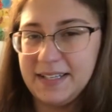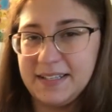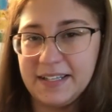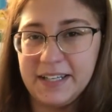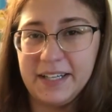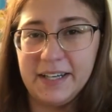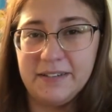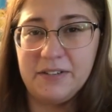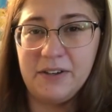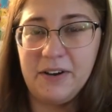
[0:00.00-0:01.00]
it's the Duck
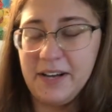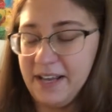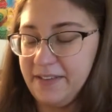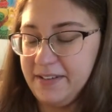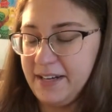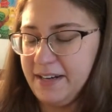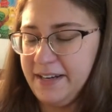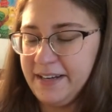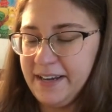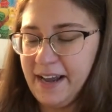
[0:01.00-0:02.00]
Hunt dog and the
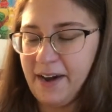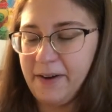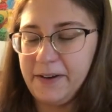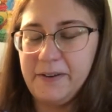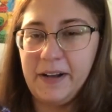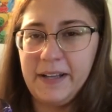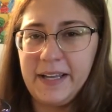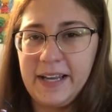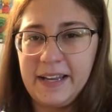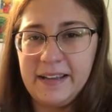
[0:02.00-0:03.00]
duck. How can you not
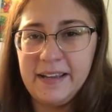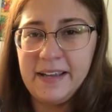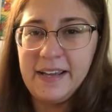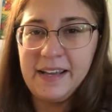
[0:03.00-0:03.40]
like it?